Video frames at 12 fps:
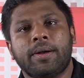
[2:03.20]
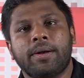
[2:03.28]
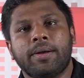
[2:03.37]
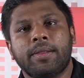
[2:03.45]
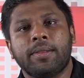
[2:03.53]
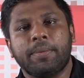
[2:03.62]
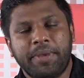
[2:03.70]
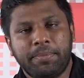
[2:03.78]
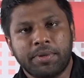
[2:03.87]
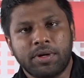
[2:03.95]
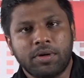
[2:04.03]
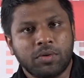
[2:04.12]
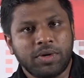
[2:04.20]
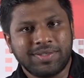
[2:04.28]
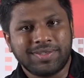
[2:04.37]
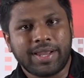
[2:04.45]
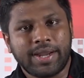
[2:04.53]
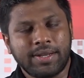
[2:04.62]
the people who
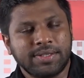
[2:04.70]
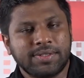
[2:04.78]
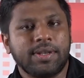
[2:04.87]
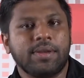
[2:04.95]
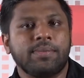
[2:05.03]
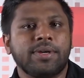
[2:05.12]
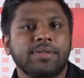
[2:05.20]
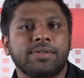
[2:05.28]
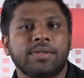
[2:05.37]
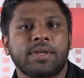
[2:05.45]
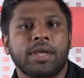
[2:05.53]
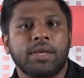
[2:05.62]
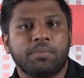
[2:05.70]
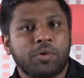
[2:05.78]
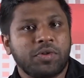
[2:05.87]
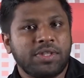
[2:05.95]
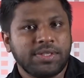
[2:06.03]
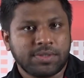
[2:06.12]
designed this syllabus put
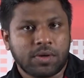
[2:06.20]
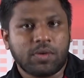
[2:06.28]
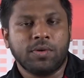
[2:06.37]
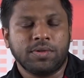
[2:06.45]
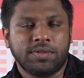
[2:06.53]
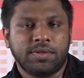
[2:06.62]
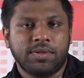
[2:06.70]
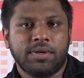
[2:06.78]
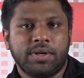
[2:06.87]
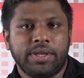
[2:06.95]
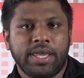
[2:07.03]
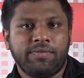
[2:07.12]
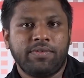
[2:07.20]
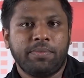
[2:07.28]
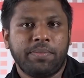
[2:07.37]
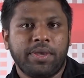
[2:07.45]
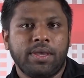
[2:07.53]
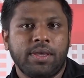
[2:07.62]
this course,
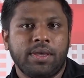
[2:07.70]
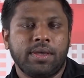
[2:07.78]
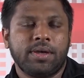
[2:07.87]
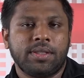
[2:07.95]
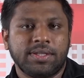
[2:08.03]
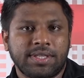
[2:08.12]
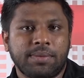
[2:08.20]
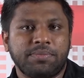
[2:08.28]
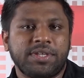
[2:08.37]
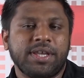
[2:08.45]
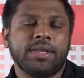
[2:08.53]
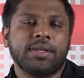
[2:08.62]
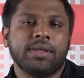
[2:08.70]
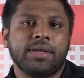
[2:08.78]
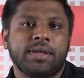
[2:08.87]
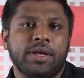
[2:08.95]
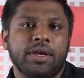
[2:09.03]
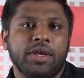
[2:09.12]
AVP, the subject,
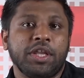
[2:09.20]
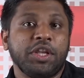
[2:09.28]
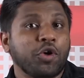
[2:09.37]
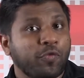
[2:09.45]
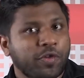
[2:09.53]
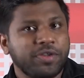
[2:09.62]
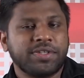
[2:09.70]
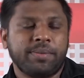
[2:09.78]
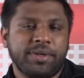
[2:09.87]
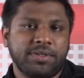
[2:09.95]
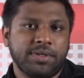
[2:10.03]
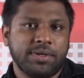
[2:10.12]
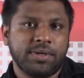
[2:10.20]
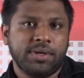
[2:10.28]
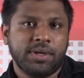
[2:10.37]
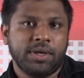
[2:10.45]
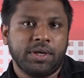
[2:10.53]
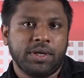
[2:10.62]
in your first semester.
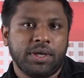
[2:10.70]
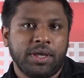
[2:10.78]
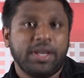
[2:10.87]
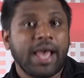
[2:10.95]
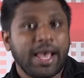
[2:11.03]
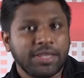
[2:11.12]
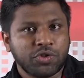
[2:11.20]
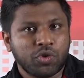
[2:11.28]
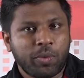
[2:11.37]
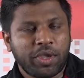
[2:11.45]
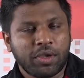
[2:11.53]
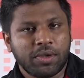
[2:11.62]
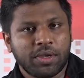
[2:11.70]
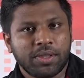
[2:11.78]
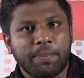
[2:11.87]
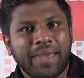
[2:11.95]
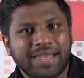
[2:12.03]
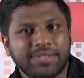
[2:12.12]
It has to be the
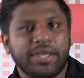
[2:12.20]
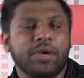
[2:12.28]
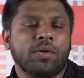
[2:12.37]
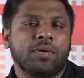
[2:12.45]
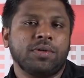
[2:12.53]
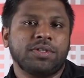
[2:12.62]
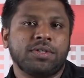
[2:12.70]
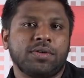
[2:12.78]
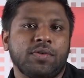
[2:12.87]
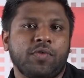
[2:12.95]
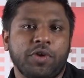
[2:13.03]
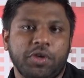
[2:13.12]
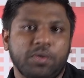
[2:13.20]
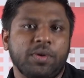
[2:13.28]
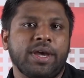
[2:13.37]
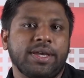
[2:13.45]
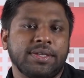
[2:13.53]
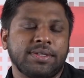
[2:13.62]
basic course for you guys.